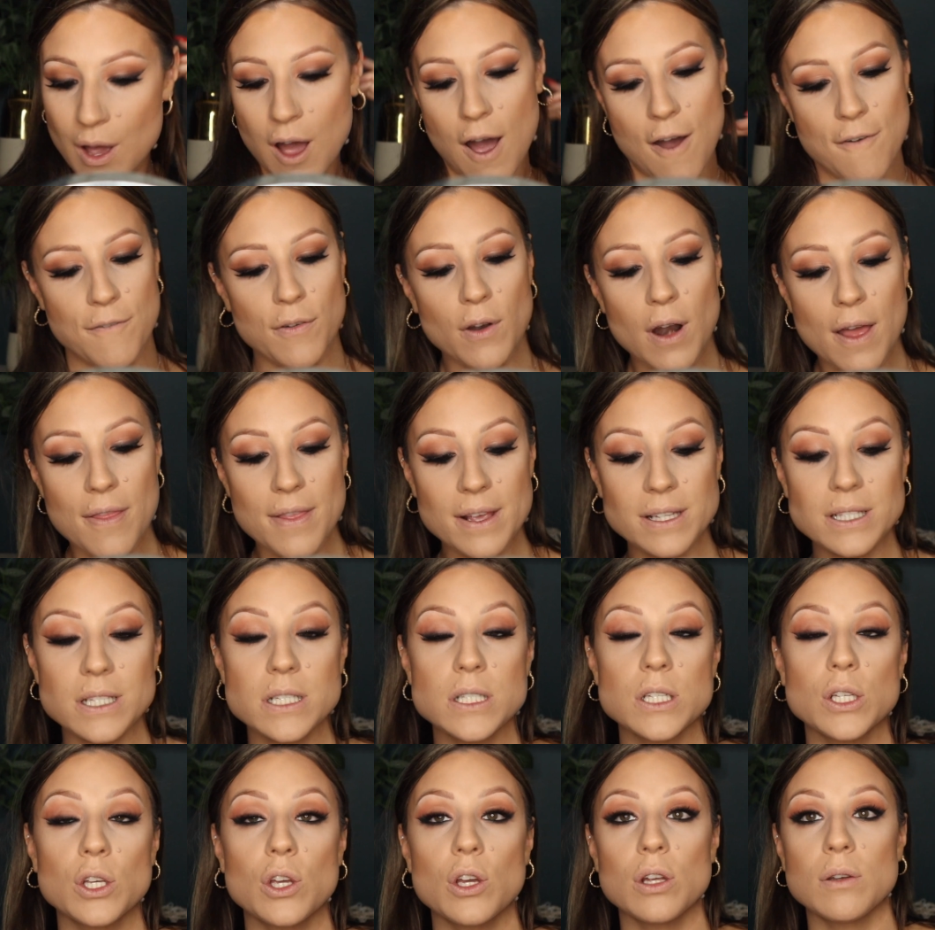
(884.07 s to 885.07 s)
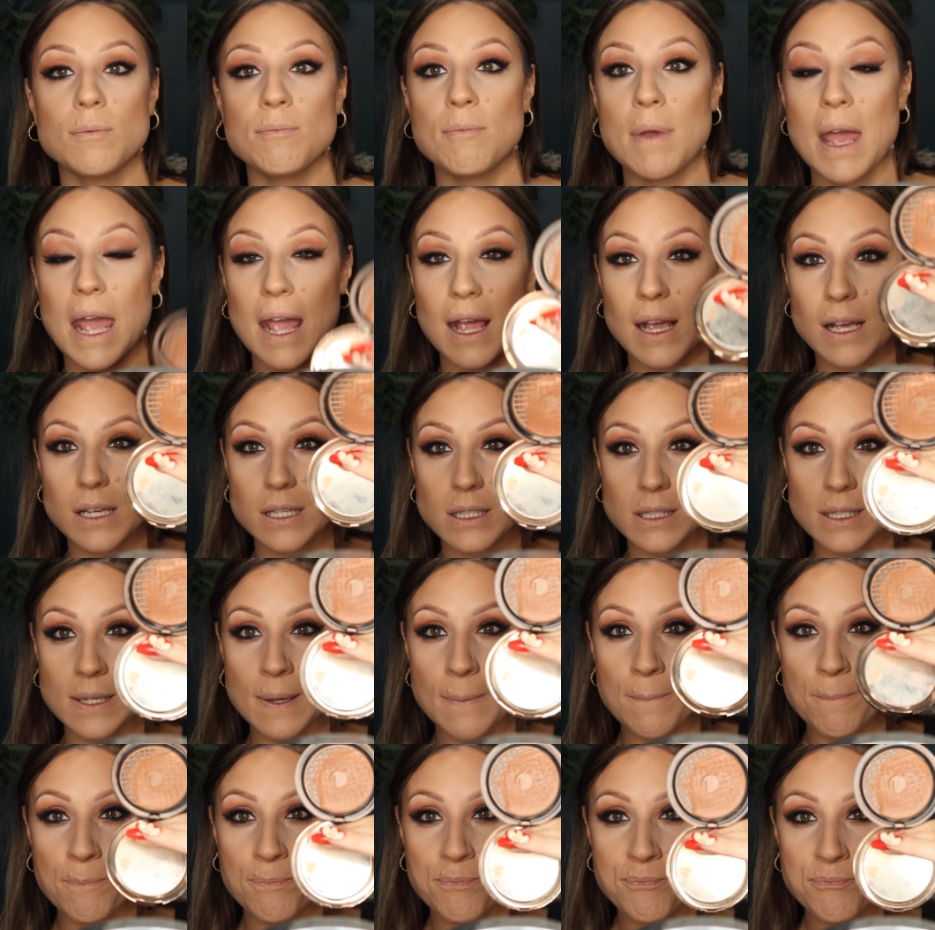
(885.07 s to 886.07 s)
I feel like this is a good
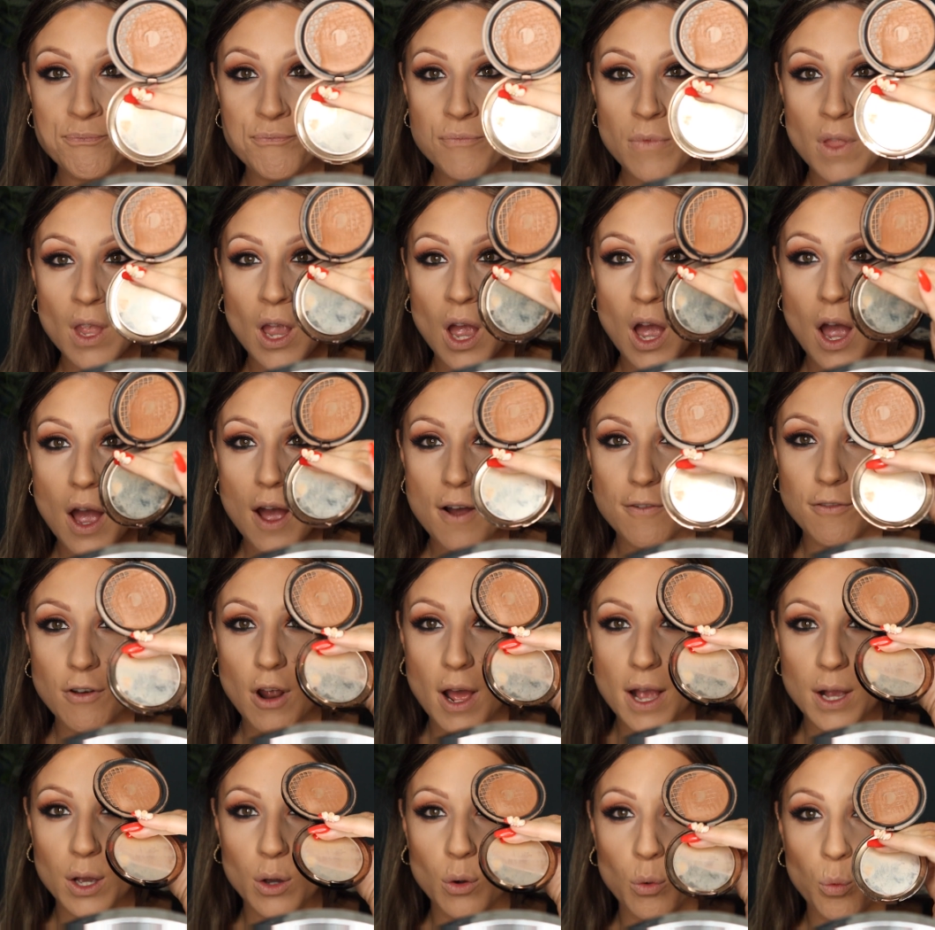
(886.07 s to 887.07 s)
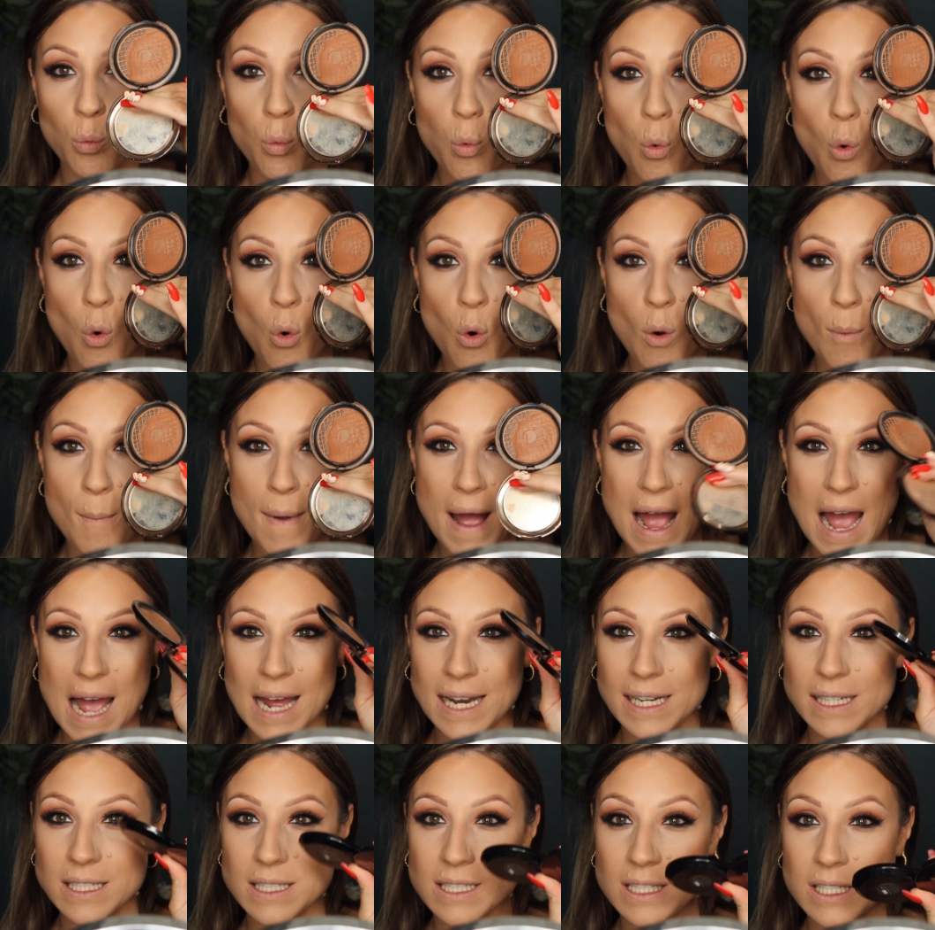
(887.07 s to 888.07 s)
mix of like warm
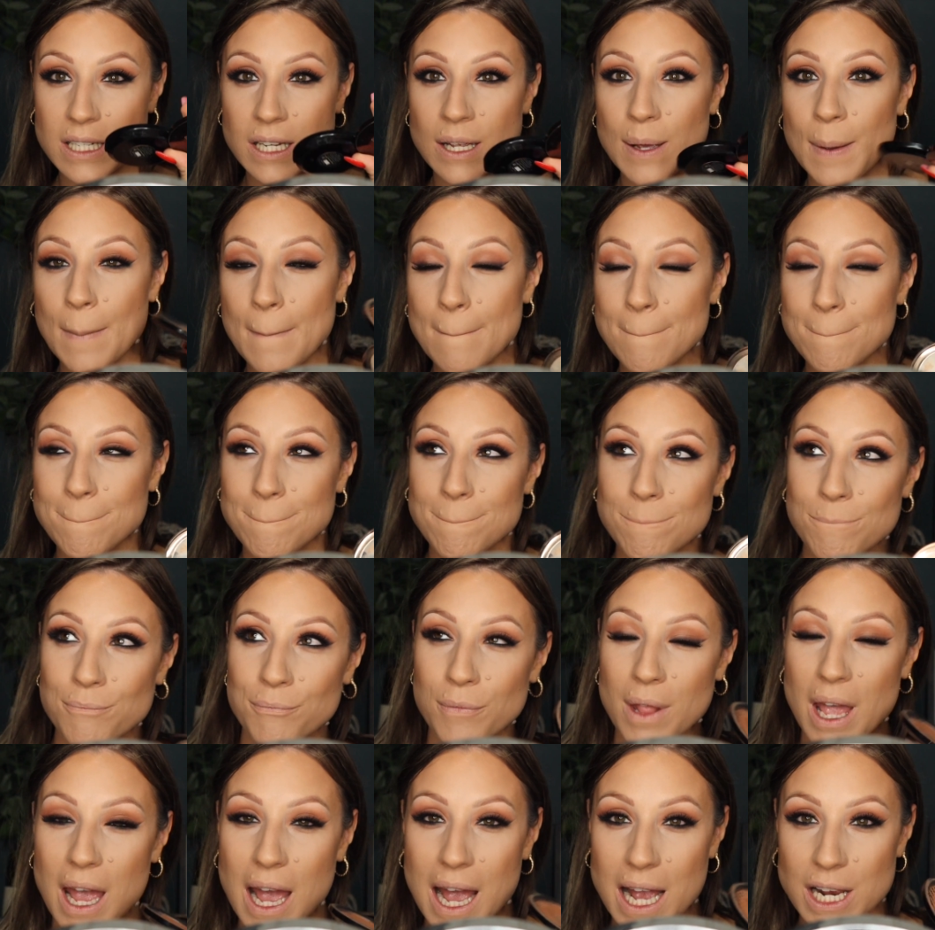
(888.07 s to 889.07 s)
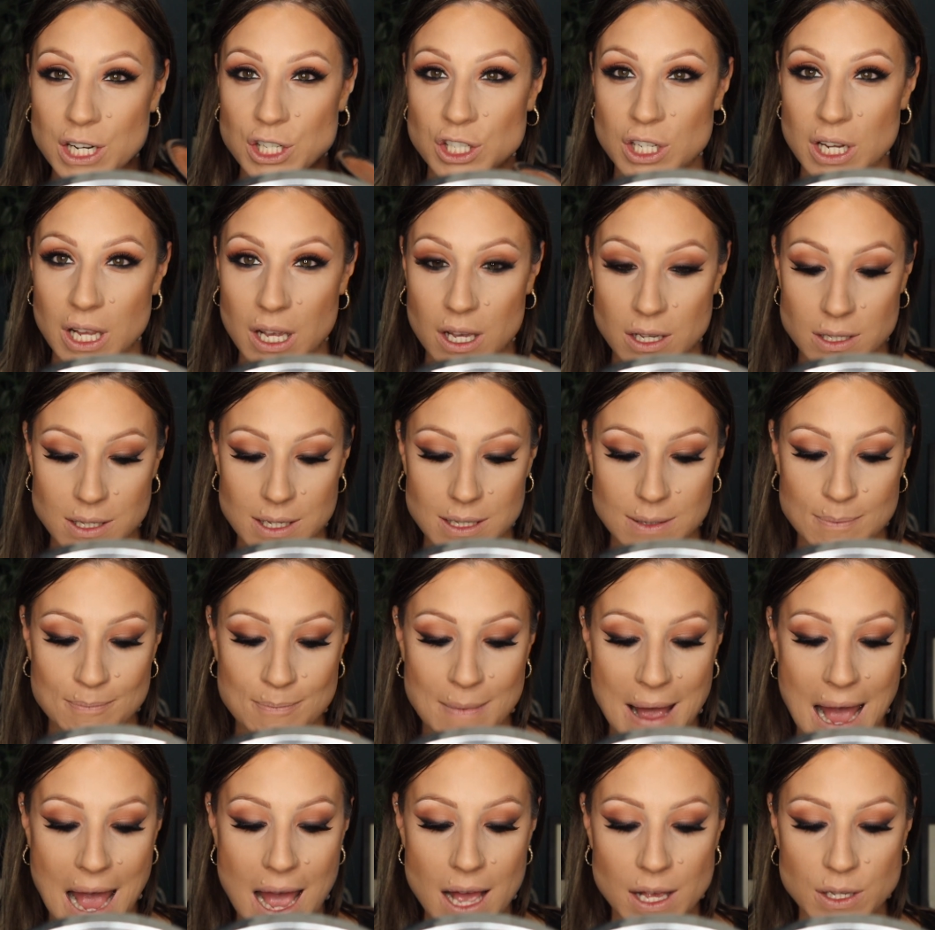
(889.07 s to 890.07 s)
and ashy because it's
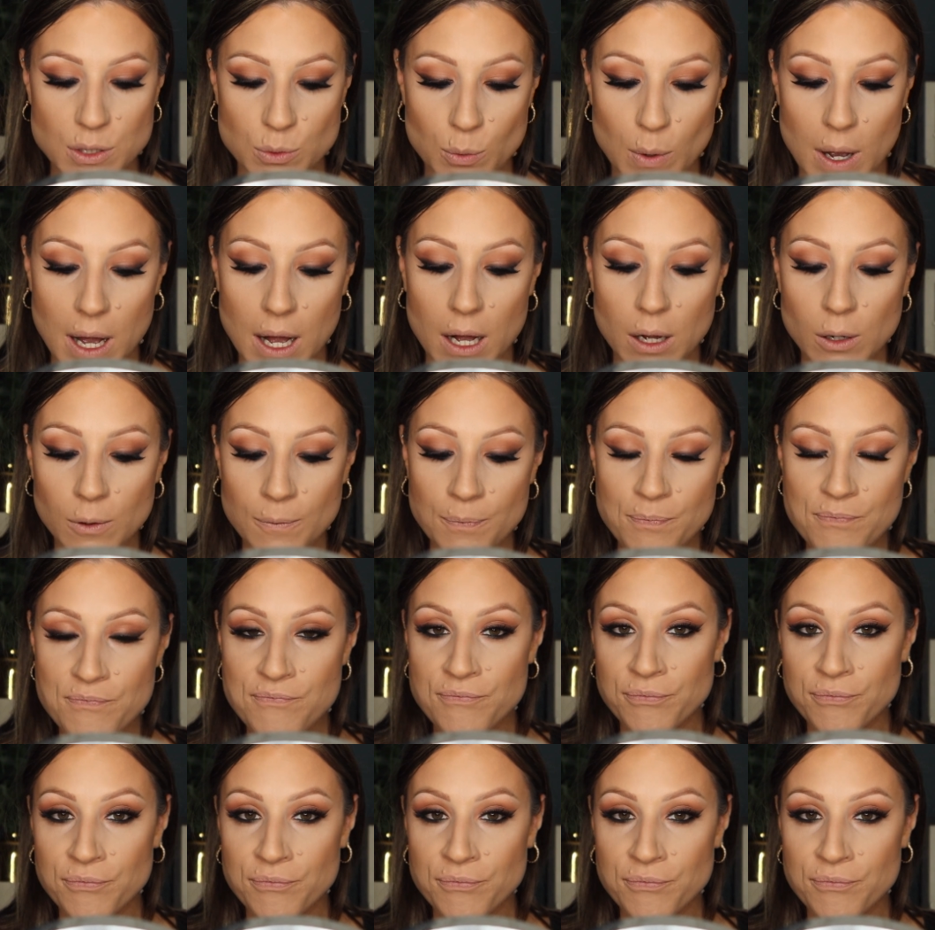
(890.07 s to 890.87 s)
matte as well.